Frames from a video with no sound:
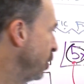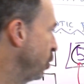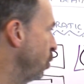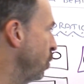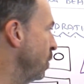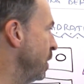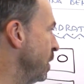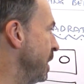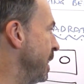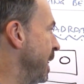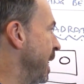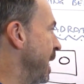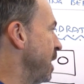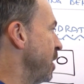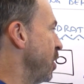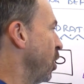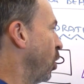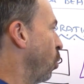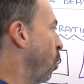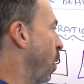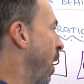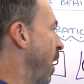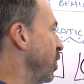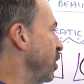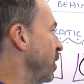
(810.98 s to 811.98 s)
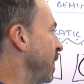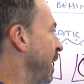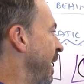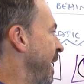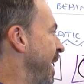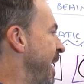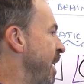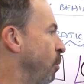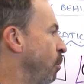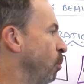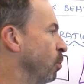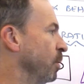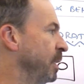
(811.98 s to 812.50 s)
You need an equation that
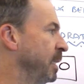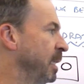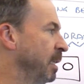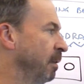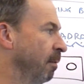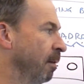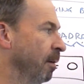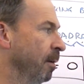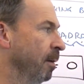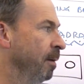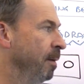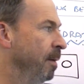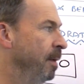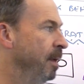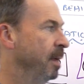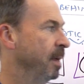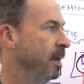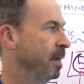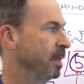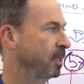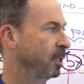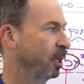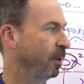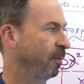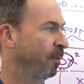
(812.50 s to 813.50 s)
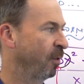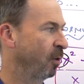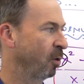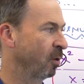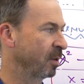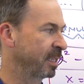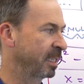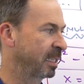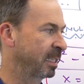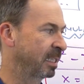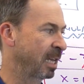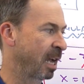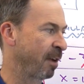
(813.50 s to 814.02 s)
equals 0. So if you've got
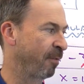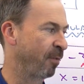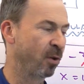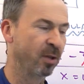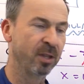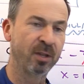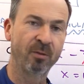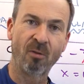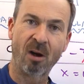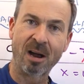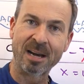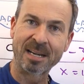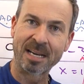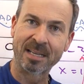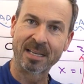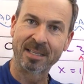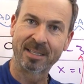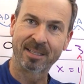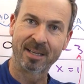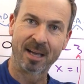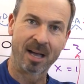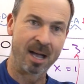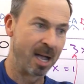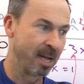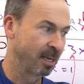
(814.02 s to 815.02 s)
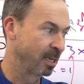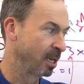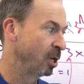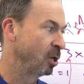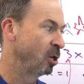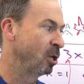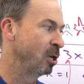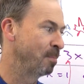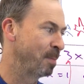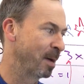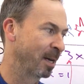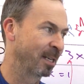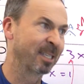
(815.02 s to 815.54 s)
stuff on the right-hand side,
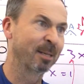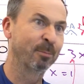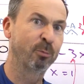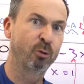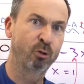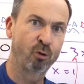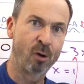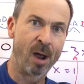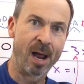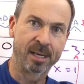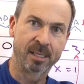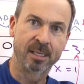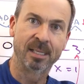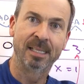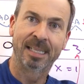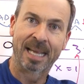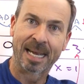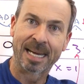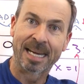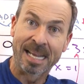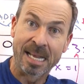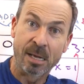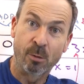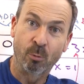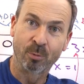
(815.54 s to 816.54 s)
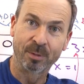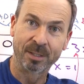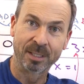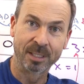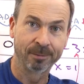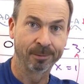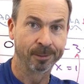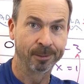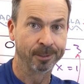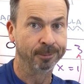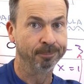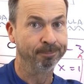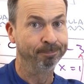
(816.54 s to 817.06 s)
you better subtract and get equal
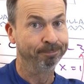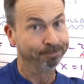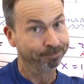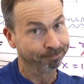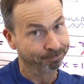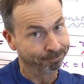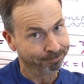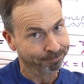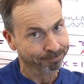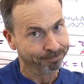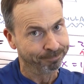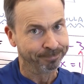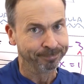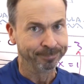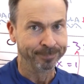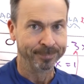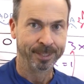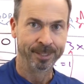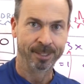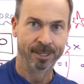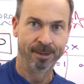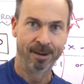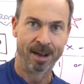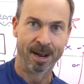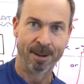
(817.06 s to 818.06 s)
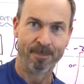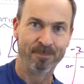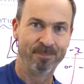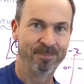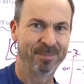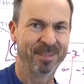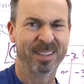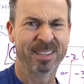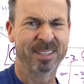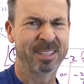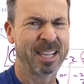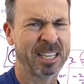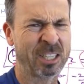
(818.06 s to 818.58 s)
0. All
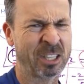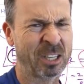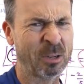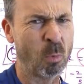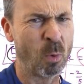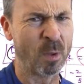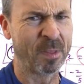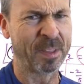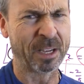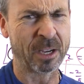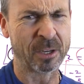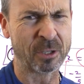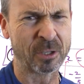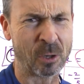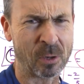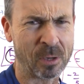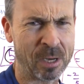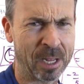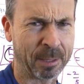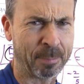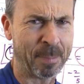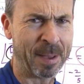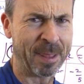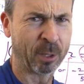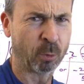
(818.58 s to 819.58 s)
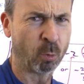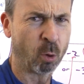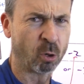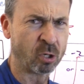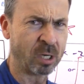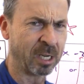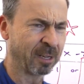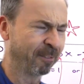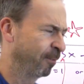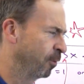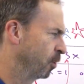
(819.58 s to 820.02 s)
right, so actually one thing I don't like about the quadratic